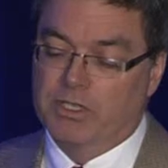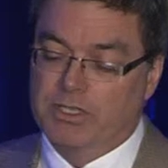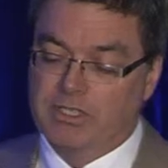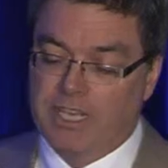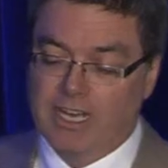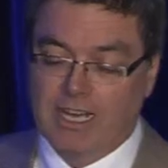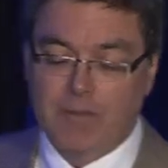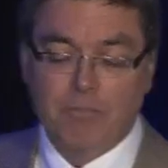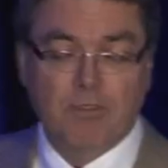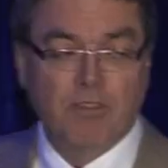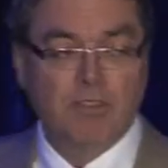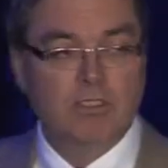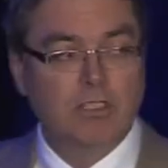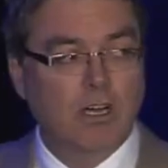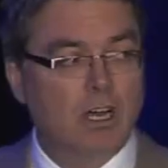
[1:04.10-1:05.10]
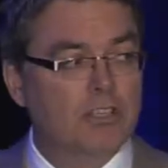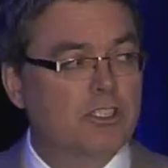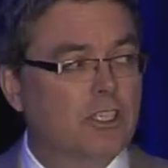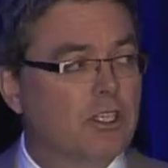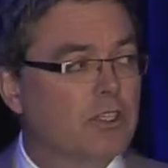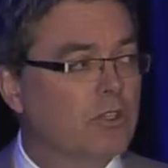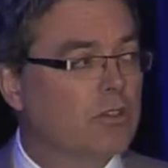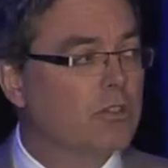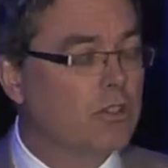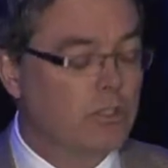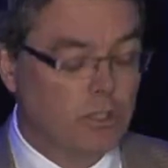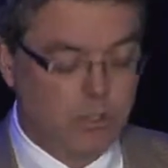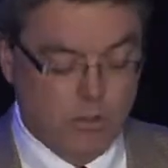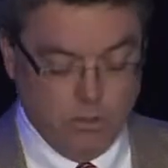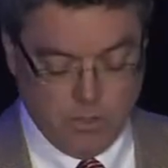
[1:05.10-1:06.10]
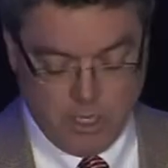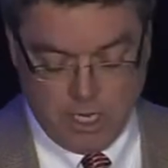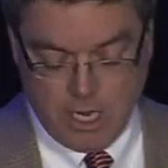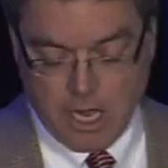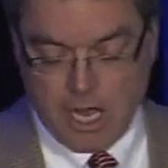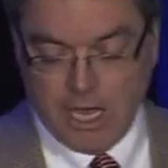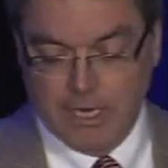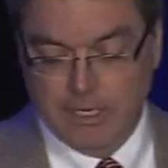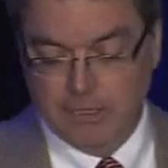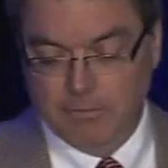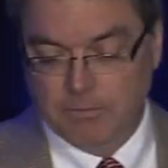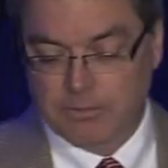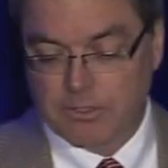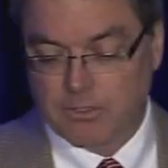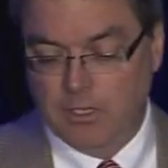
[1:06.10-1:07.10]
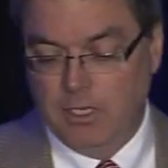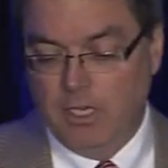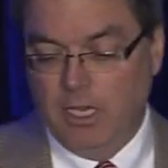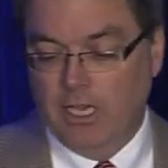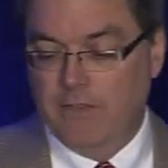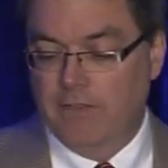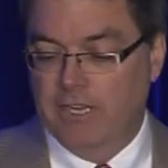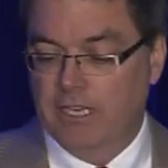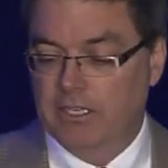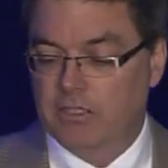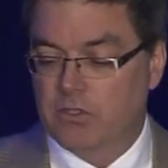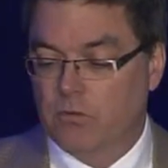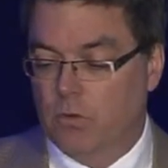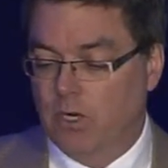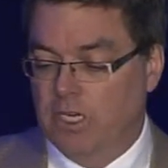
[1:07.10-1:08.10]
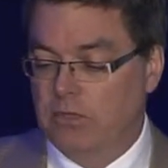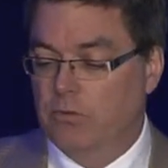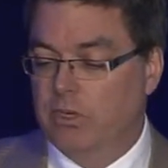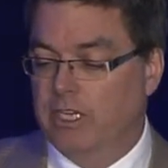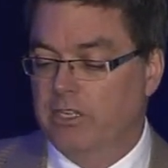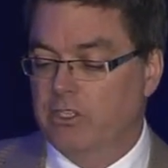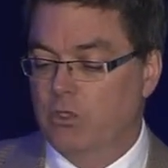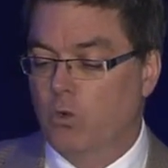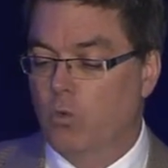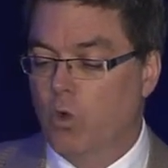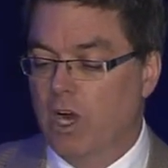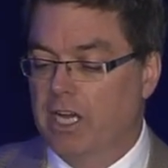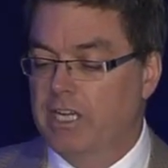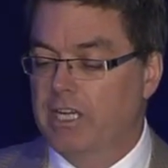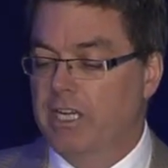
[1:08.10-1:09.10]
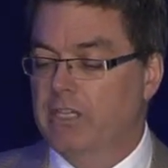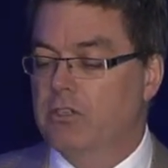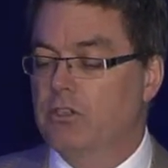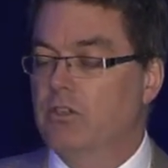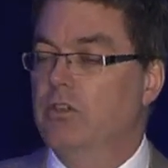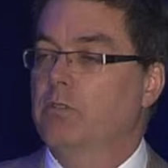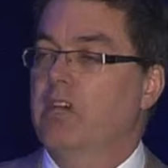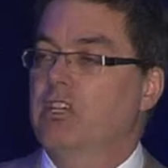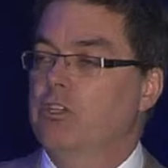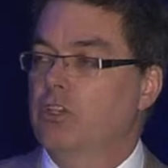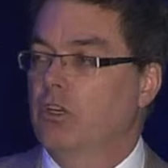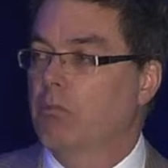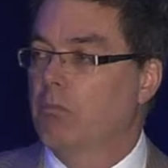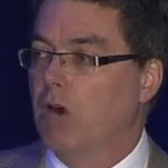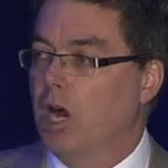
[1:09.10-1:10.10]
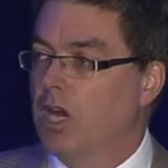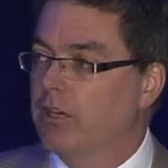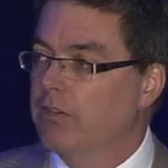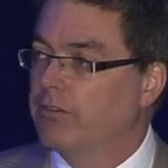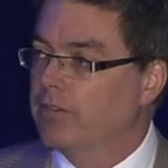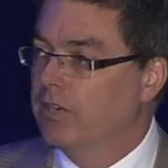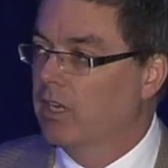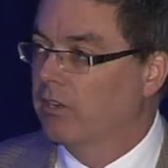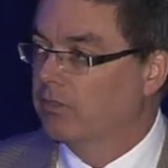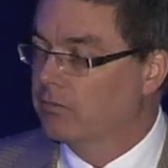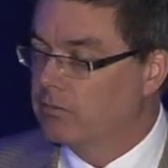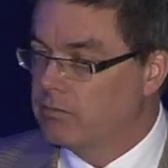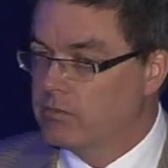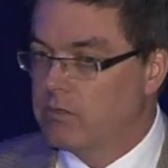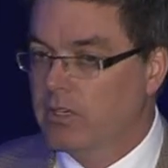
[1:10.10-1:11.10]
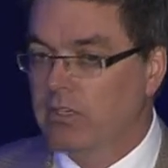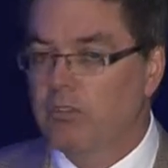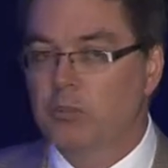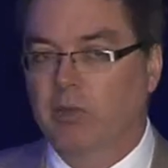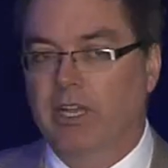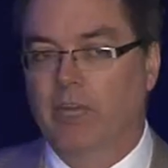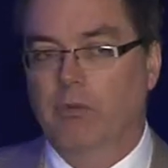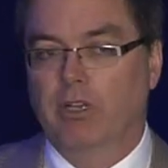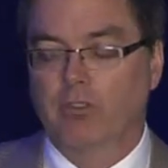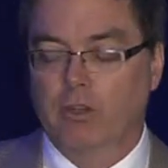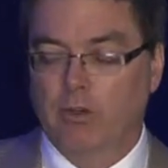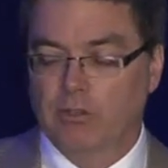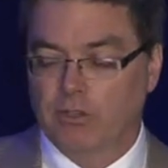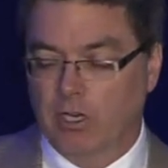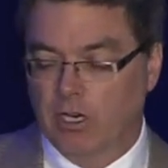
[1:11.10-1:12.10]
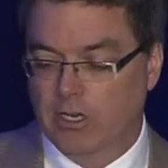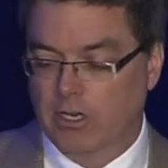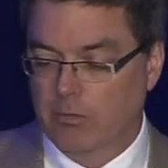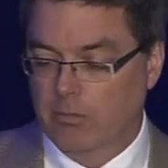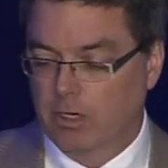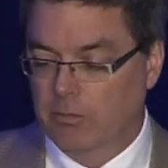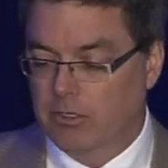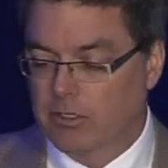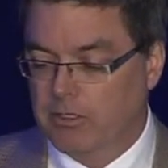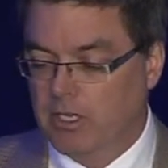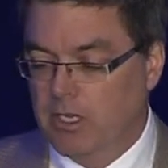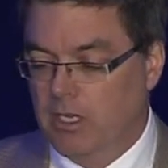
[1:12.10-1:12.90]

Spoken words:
set up, and this constitutes two items. And that is, one, we do 1- and 2-dimensional models that I'll explain what those are in a moment,